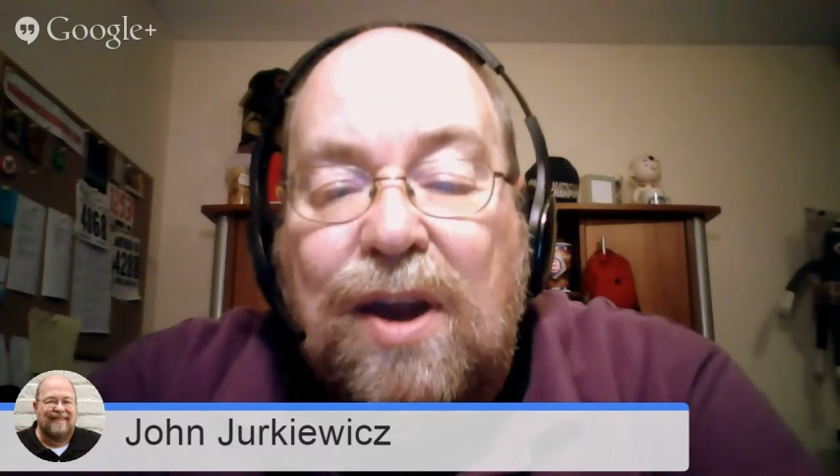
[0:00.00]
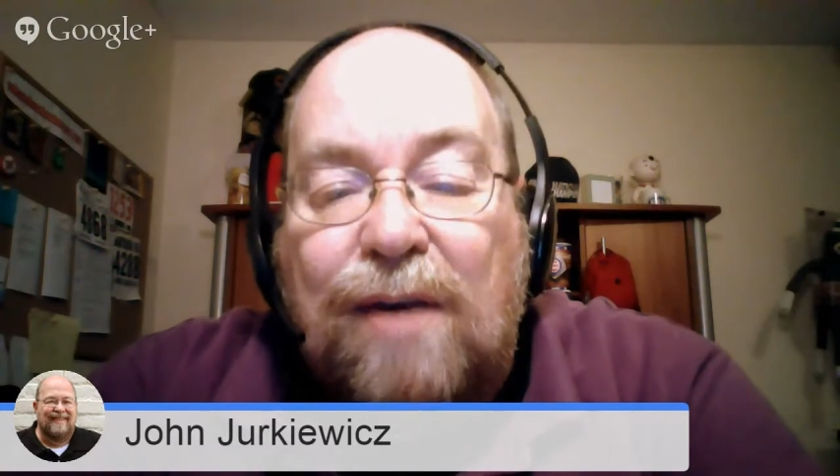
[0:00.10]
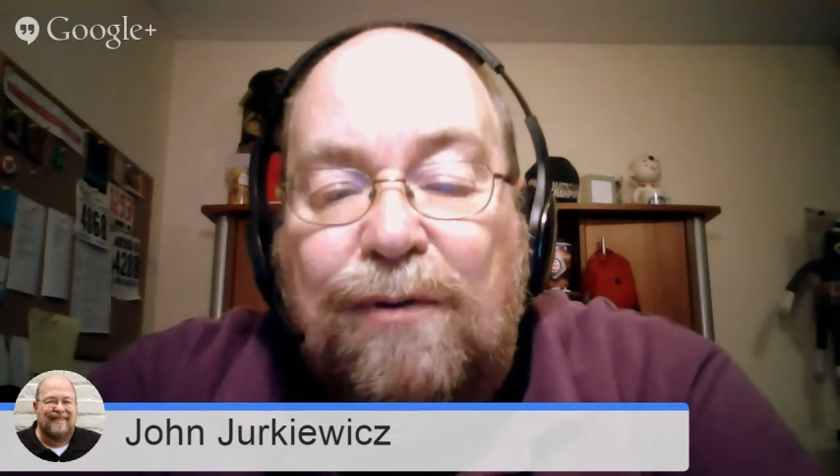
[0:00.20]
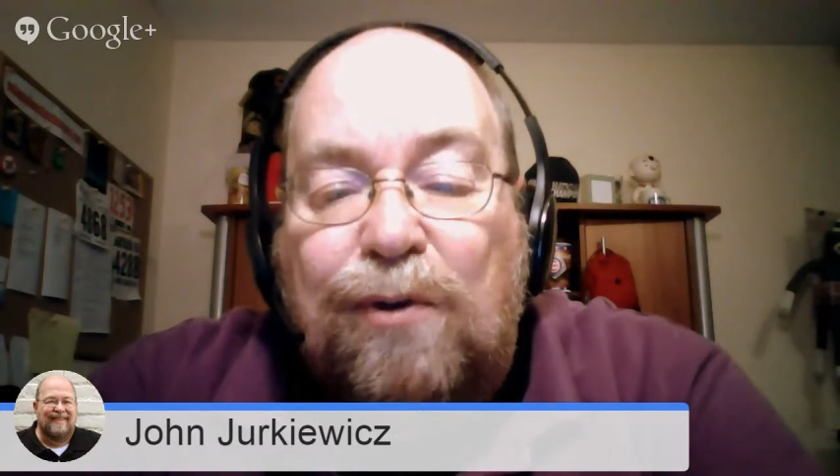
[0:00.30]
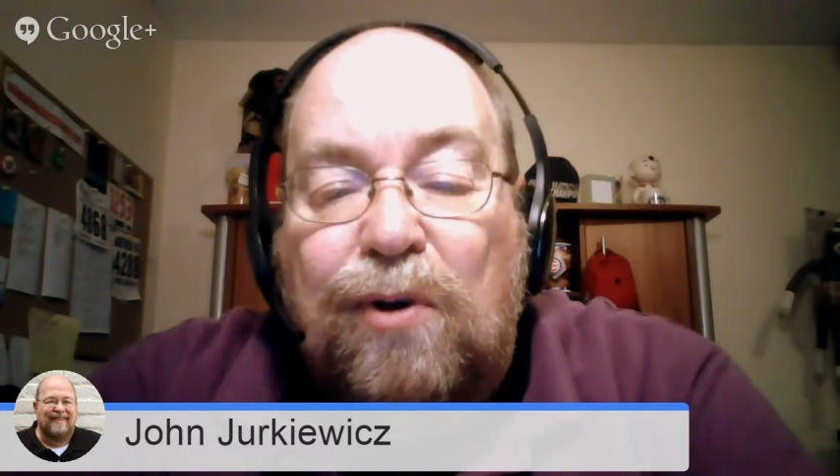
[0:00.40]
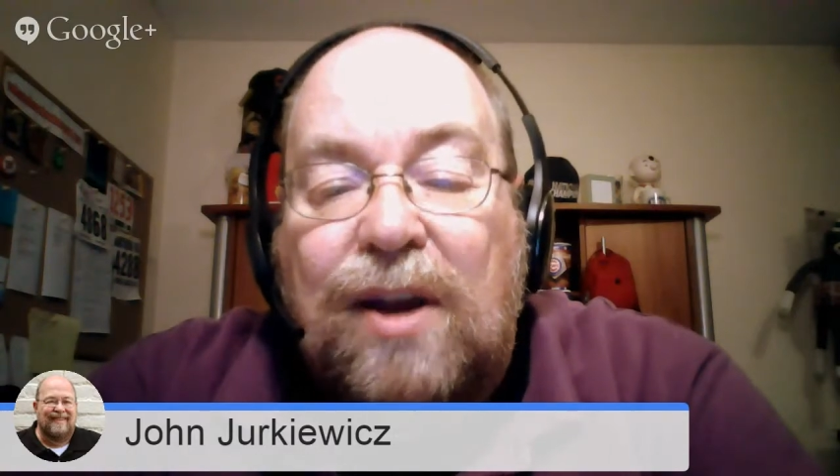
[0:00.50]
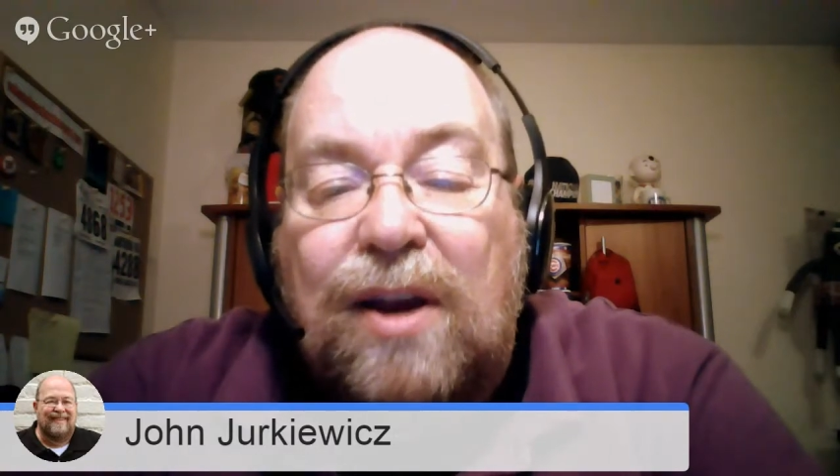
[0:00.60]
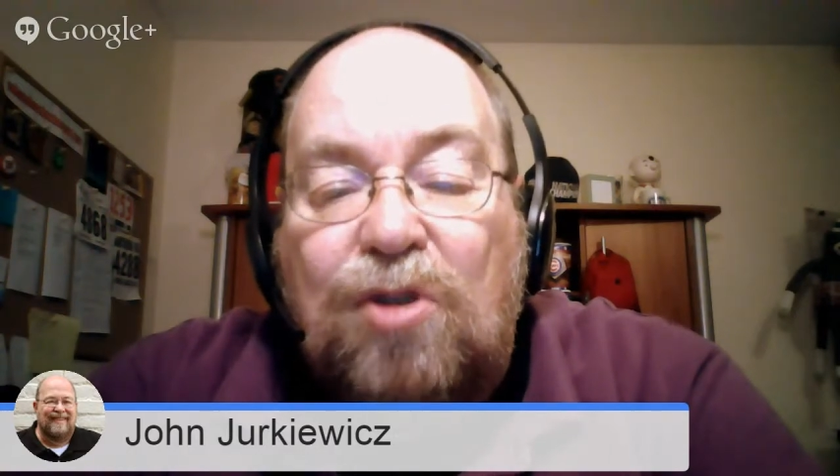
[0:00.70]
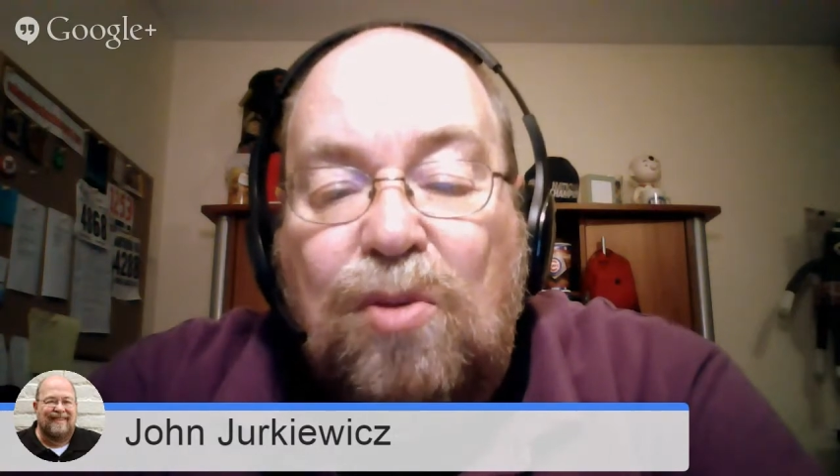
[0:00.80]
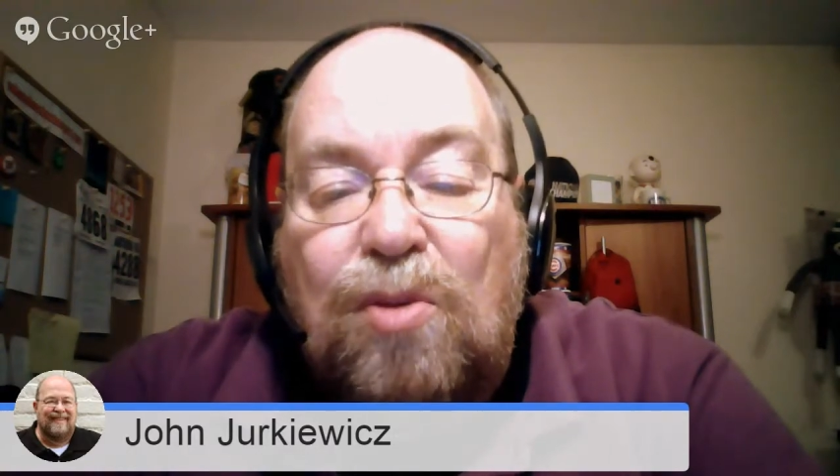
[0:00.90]
different
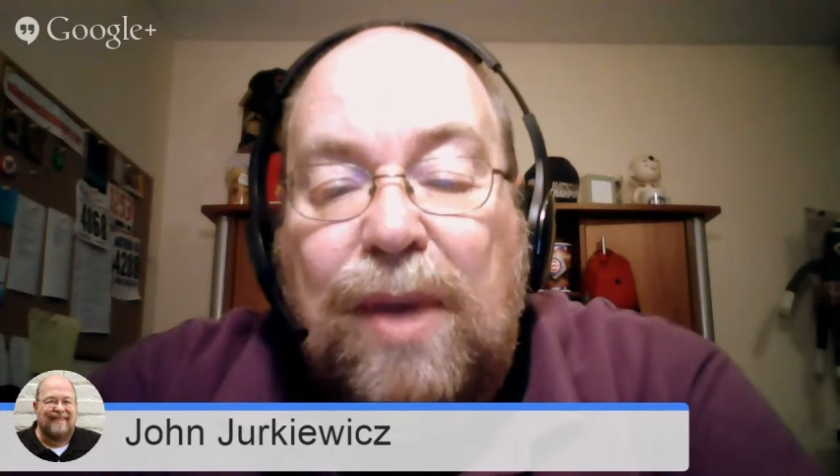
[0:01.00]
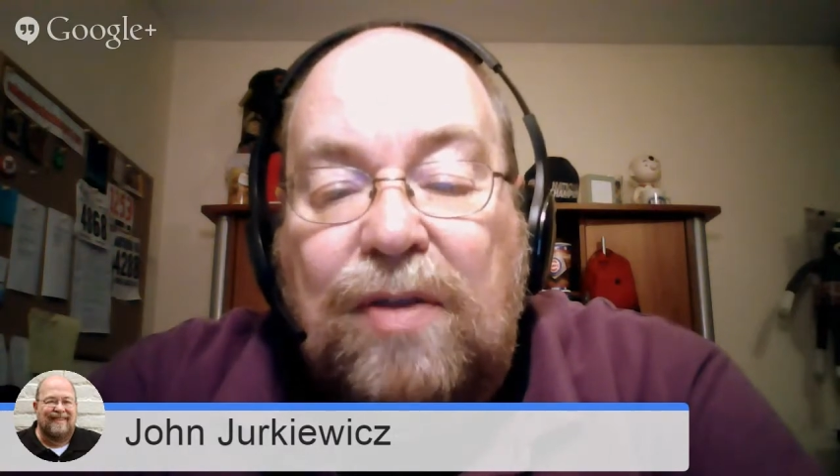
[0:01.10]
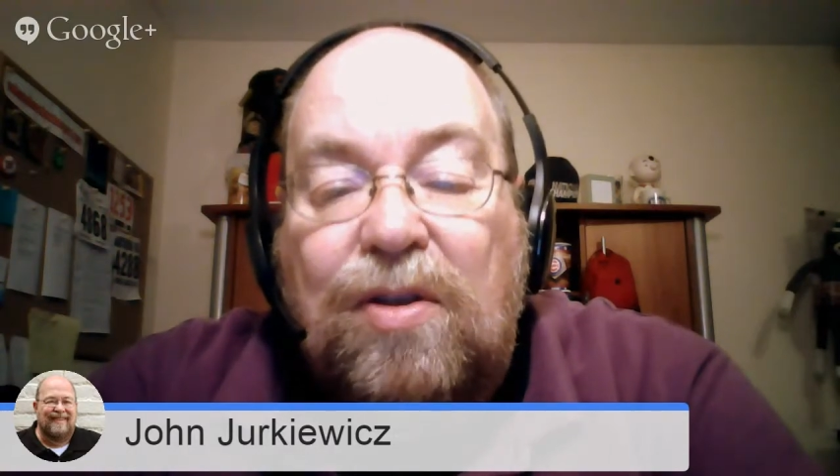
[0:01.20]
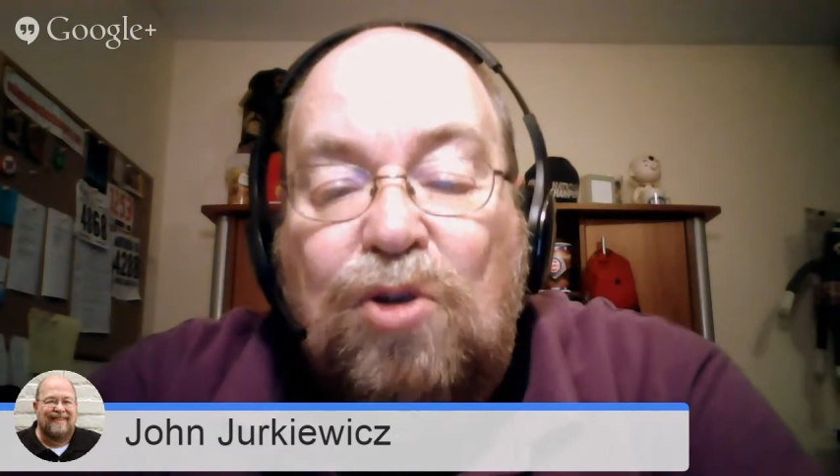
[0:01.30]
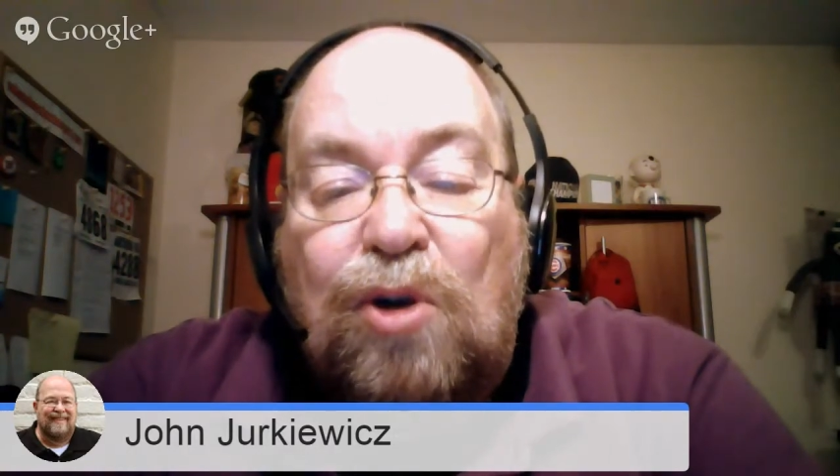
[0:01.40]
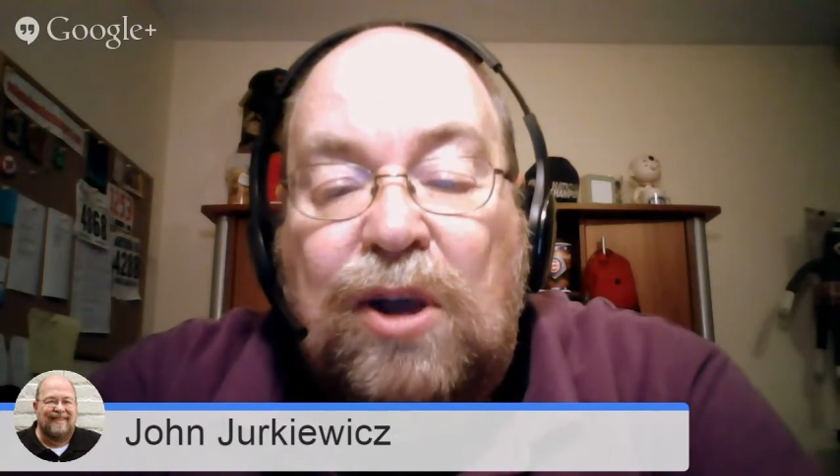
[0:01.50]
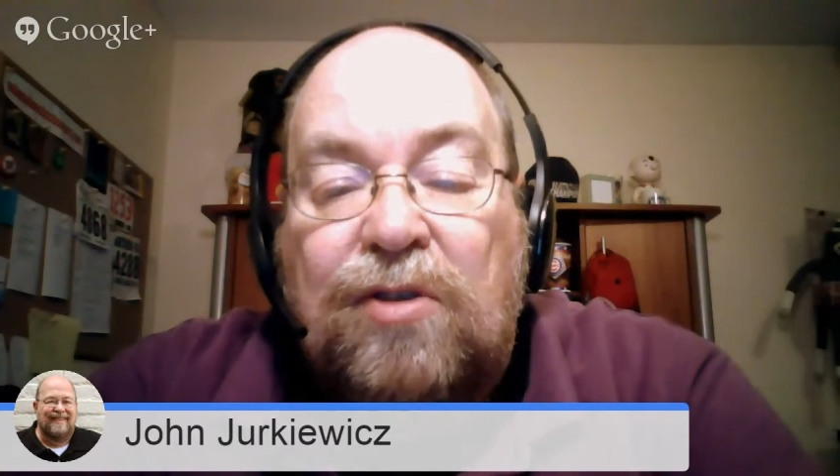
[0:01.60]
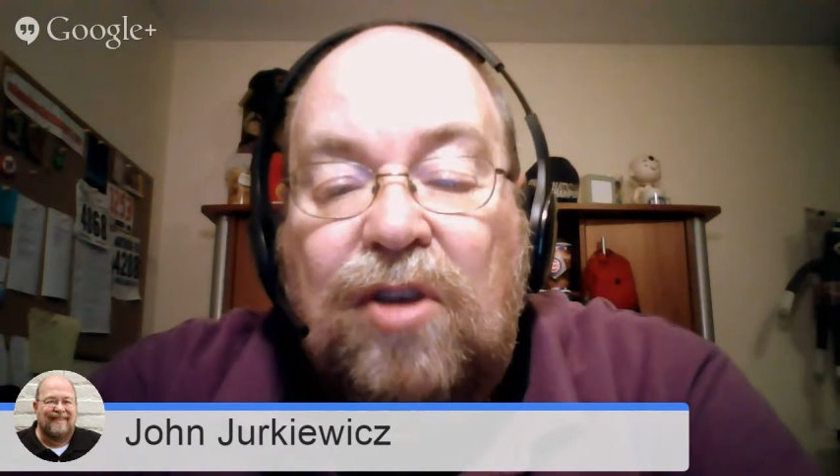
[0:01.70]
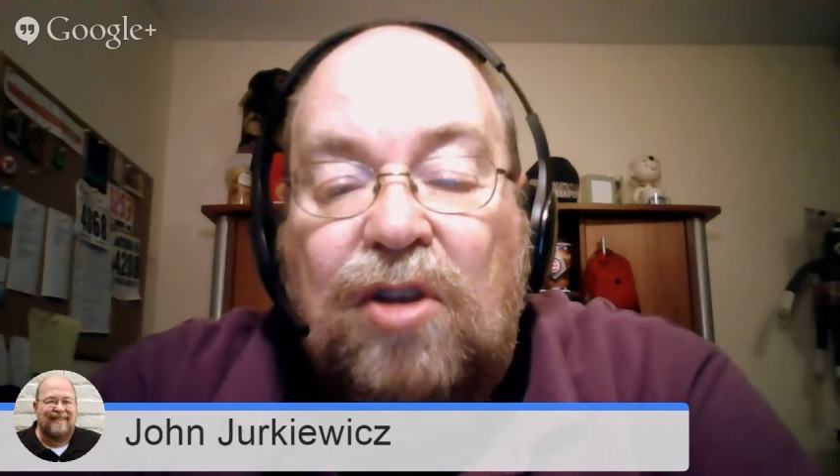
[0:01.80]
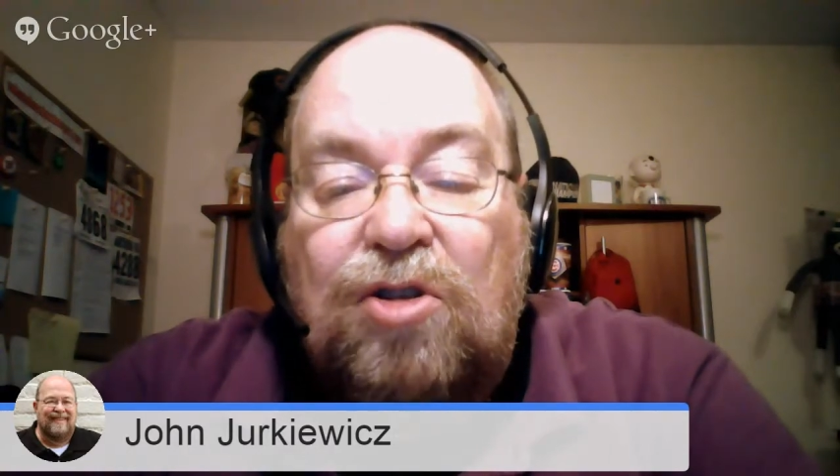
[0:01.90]
as you made the
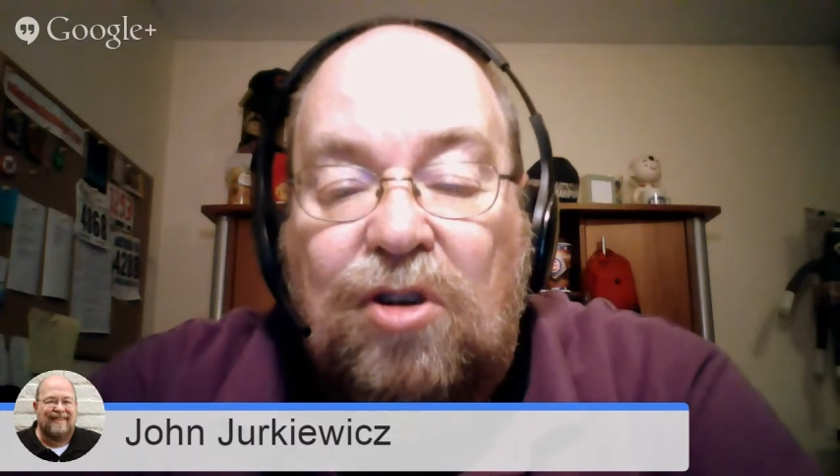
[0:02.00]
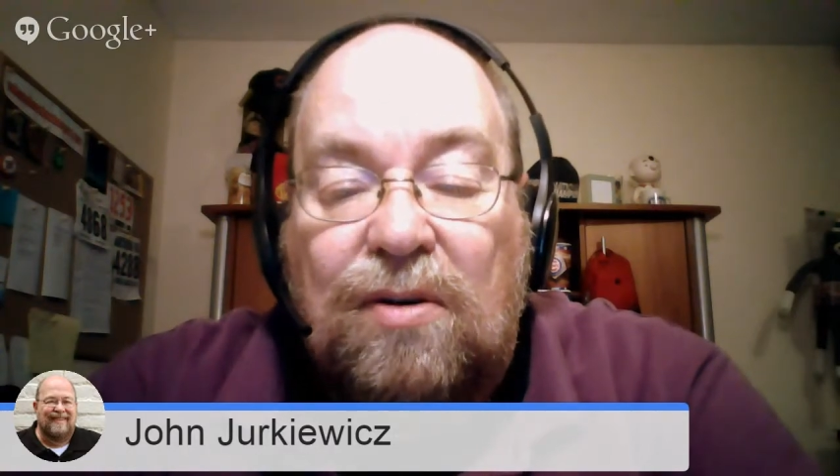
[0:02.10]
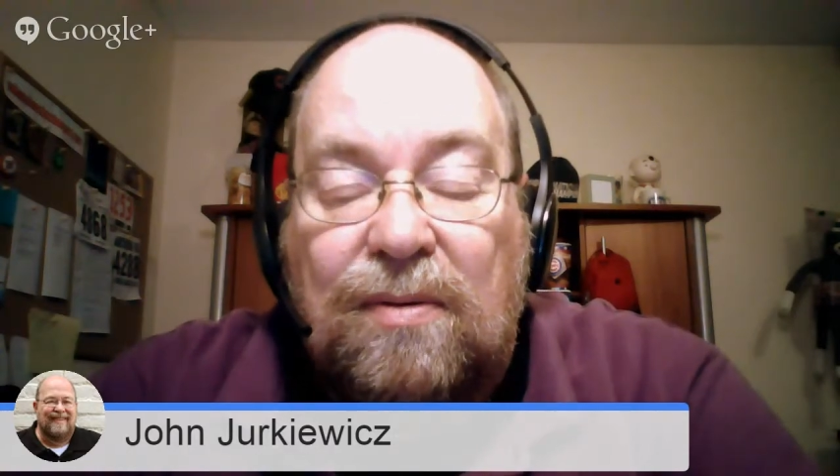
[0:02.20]
transition?